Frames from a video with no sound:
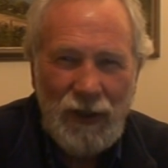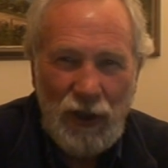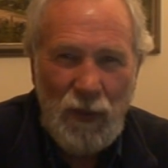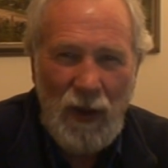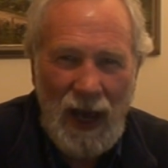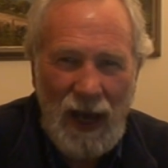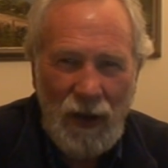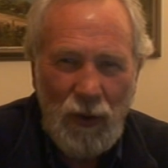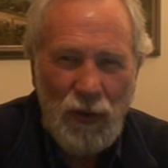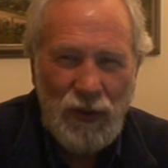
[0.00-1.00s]
you are
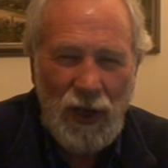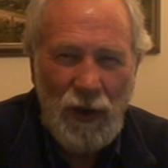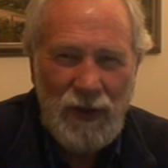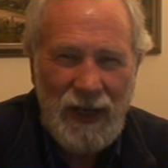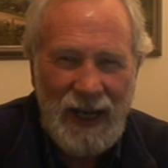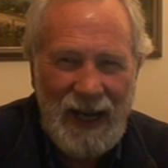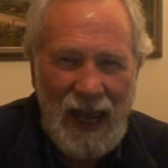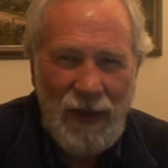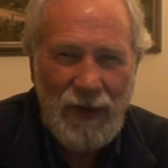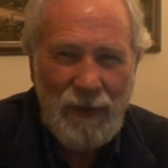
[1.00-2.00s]
also the
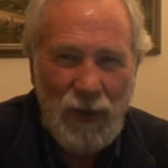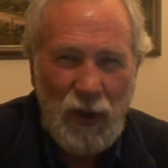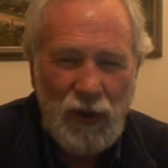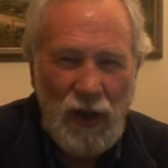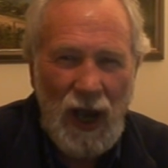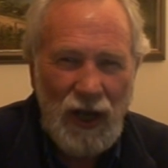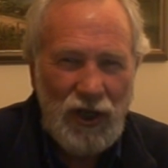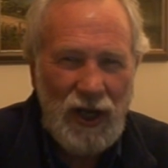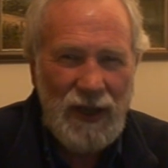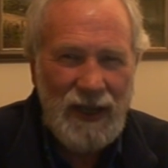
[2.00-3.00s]
ingathering because I
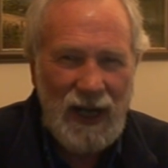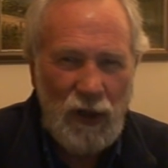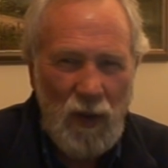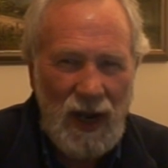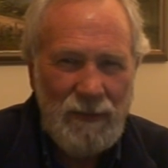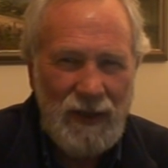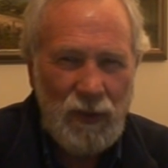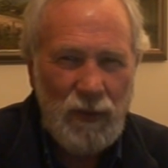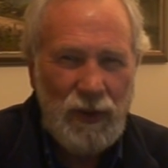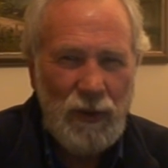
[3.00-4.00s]
share the at one
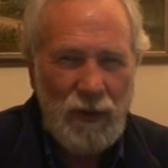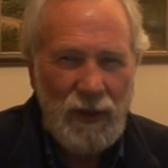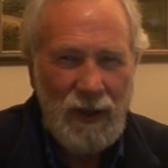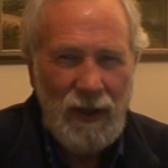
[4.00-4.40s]
with you.